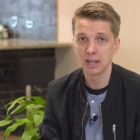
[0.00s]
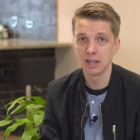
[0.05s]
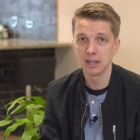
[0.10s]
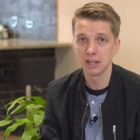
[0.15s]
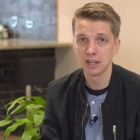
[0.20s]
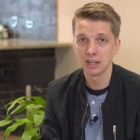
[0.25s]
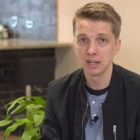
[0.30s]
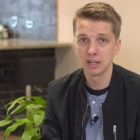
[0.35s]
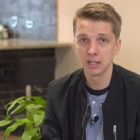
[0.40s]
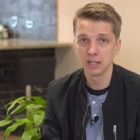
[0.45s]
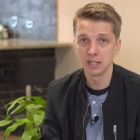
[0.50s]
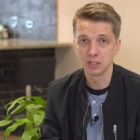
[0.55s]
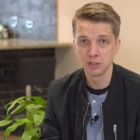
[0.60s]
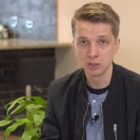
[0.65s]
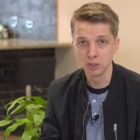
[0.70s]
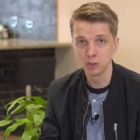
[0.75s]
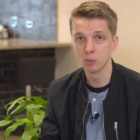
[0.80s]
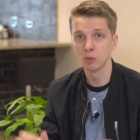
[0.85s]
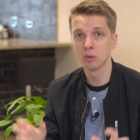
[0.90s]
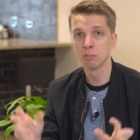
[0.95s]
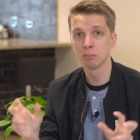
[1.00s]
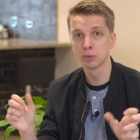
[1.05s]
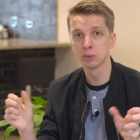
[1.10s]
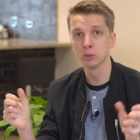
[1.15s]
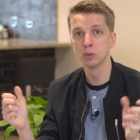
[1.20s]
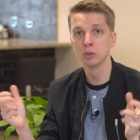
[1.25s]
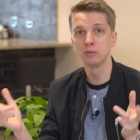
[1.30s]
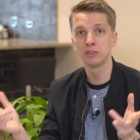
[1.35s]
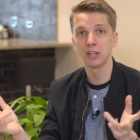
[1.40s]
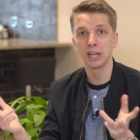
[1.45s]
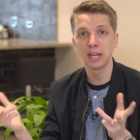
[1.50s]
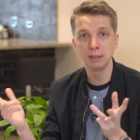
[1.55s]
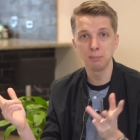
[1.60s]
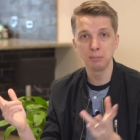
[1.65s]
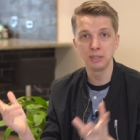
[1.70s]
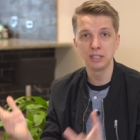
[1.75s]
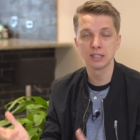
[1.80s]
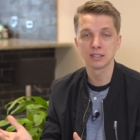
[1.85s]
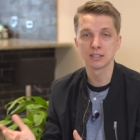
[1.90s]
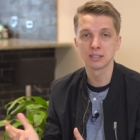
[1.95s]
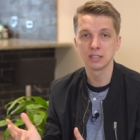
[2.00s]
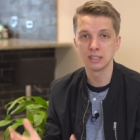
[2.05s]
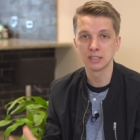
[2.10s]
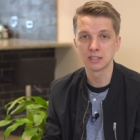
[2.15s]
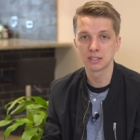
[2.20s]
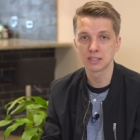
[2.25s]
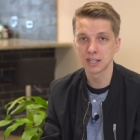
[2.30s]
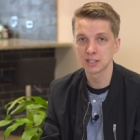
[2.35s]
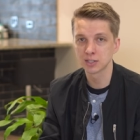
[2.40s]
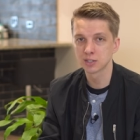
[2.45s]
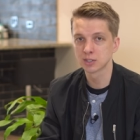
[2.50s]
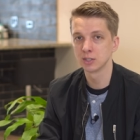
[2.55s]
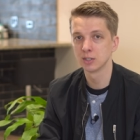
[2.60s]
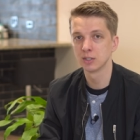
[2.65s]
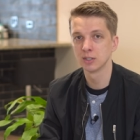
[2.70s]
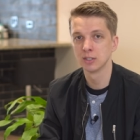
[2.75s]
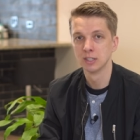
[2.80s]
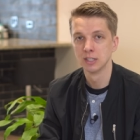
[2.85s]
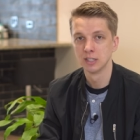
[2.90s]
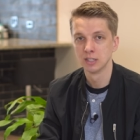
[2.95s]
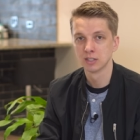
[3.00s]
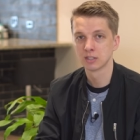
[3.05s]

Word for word: a new improved APS-C sensor,